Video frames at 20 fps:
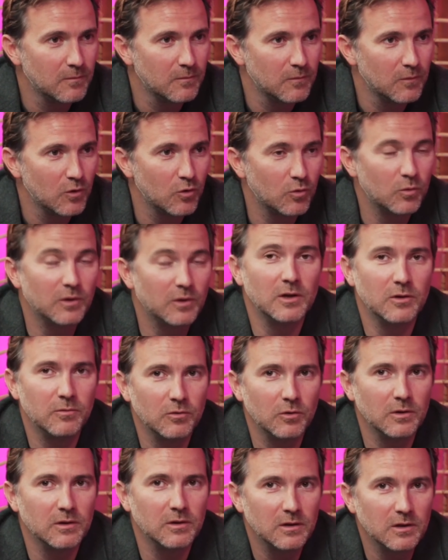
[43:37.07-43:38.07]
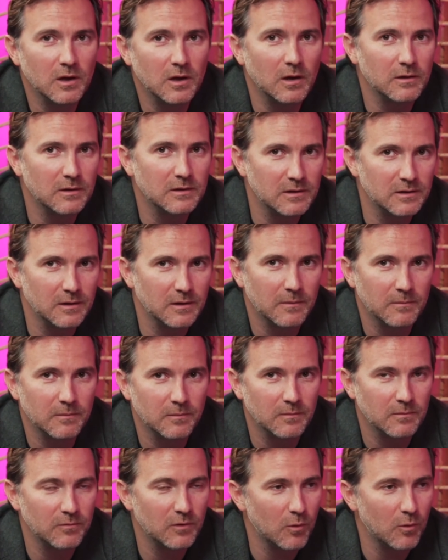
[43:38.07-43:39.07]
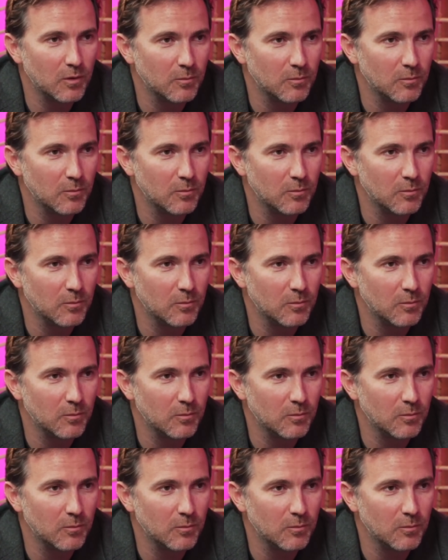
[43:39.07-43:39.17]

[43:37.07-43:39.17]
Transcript: On which foot to dance? From